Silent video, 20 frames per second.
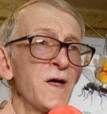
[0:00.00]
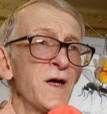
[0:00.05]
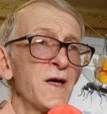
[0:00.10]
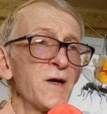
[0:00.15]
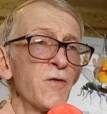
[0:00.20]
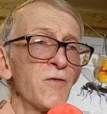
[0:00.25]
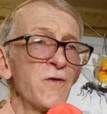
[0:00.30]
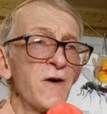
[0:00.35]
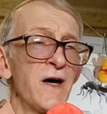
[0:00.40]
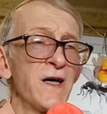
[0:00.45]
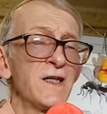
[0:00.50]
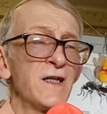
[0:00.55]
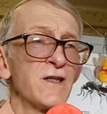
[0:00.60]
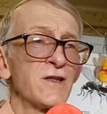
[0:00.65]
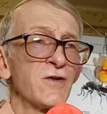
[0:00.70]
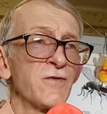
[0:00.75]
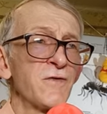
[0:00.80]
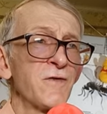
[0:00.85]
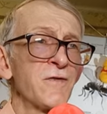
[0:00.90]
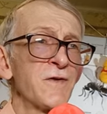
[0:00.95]
of
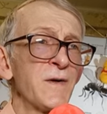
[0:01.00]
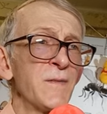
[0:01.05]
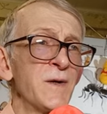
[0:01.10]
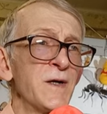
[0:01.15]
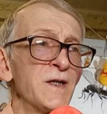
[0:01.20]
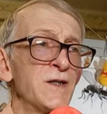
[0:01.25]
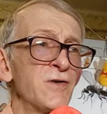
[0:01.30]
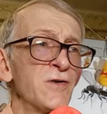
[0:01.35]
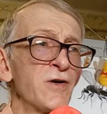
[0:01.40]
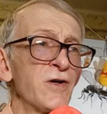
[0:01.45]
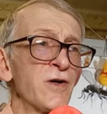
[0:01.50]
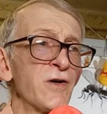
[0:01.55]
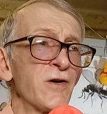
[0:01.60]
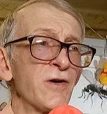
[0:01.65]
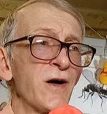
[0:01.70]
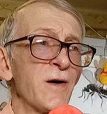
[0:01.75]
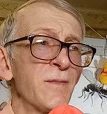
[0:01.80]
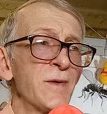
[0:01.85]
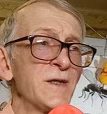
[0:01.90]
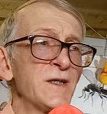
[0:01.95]
adults of a family
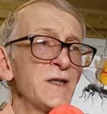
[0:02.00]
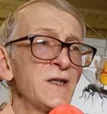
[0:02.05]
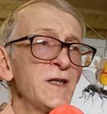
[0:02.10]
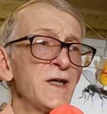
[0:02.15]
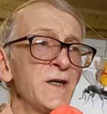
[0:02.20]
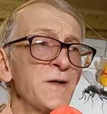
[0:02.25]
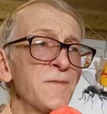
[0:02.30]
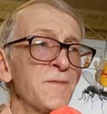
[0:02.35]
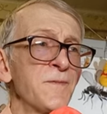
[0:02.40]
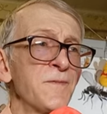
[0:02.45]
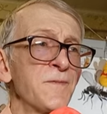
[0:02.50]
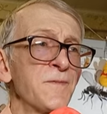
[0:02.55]
Trichogrammatidae.